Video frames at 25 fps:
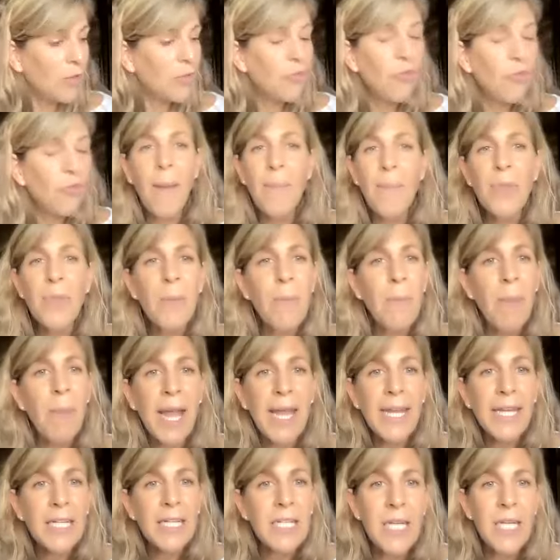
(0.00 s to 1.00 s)
drop the
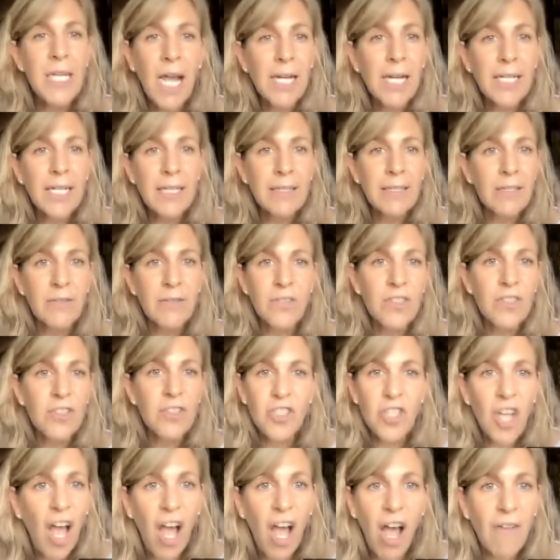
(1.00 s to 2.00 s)
mic nuggets of
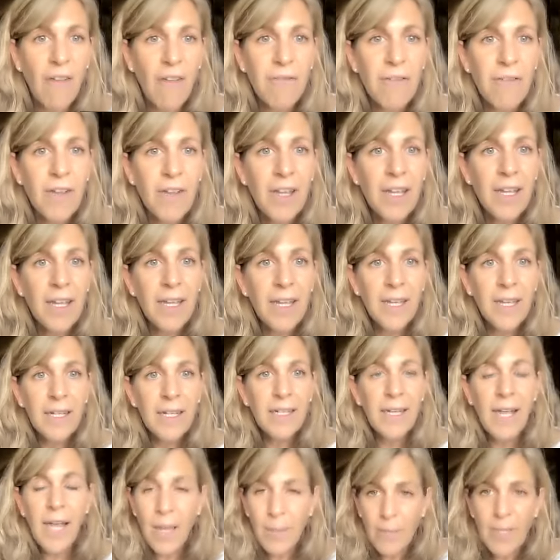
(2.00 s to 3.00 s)
stuff
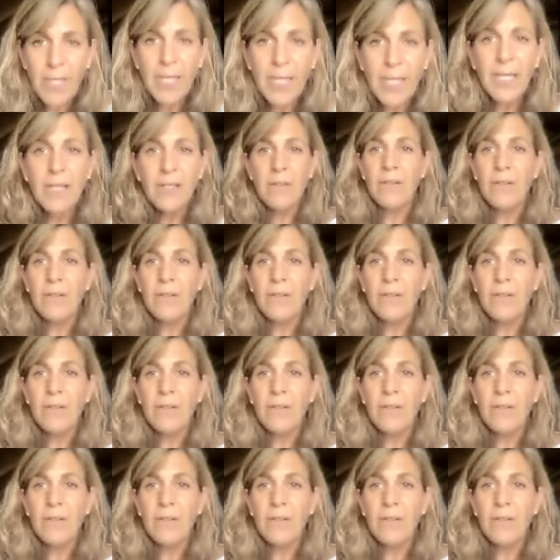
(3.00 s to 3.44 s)
coming.